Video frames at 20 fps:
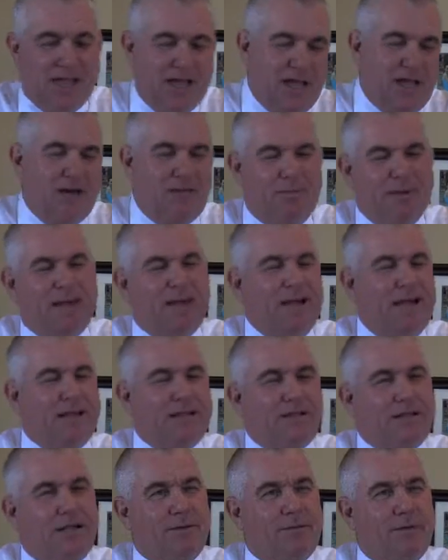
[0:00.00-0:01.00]
It'll be
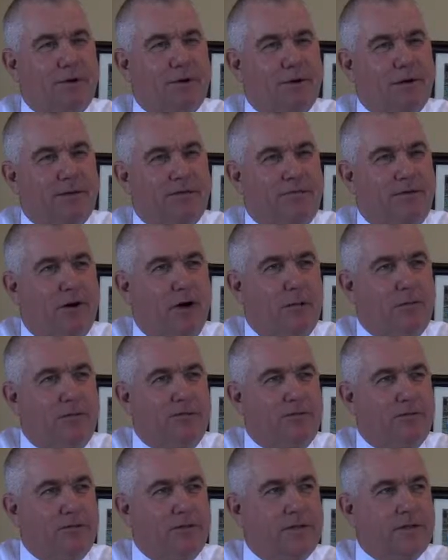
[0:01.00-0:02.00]
late summer, early fall
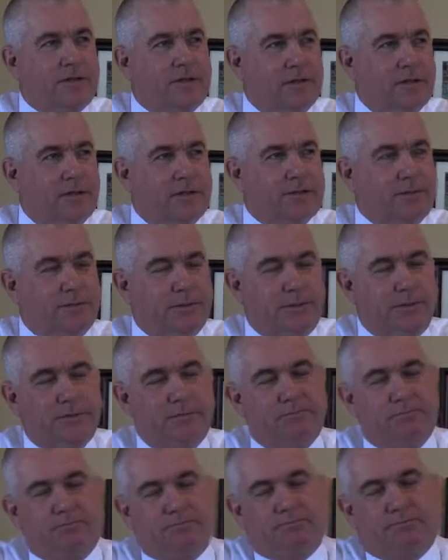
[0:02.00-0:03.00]
before this thing gets put
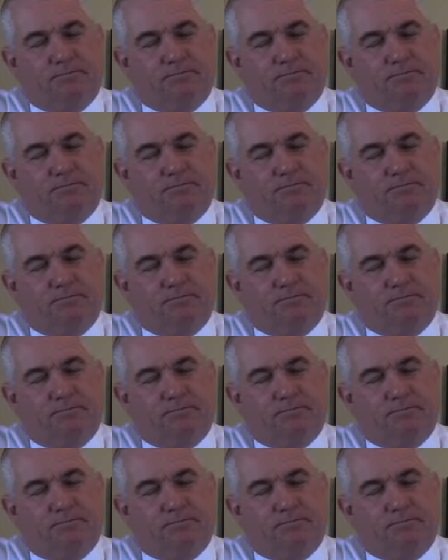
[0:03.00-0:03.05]
up.